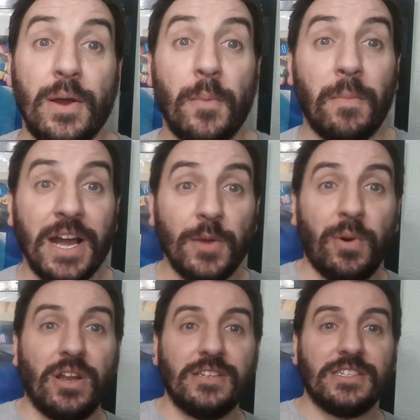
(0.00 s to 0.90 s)
My
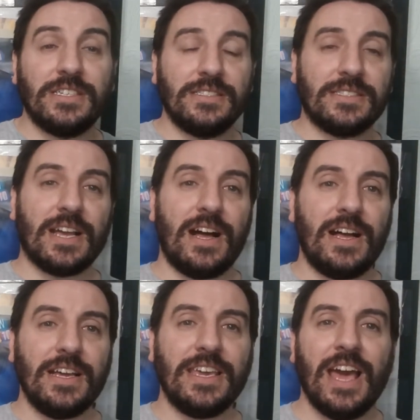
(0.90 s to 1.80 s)
apologies,
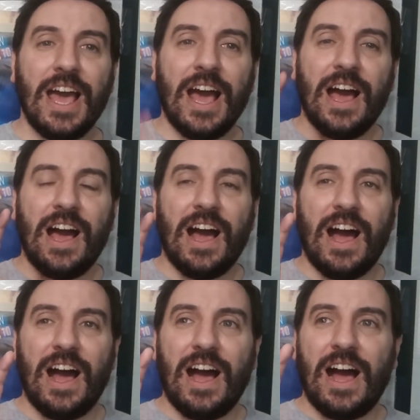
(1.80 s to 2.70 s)
Guy.
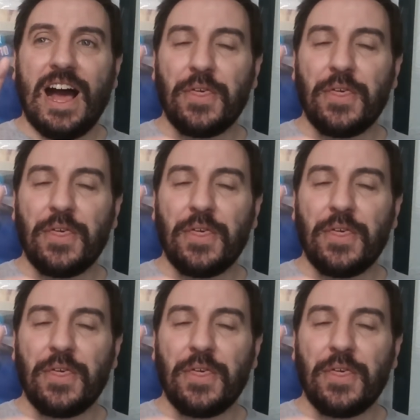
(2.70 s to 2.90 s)
I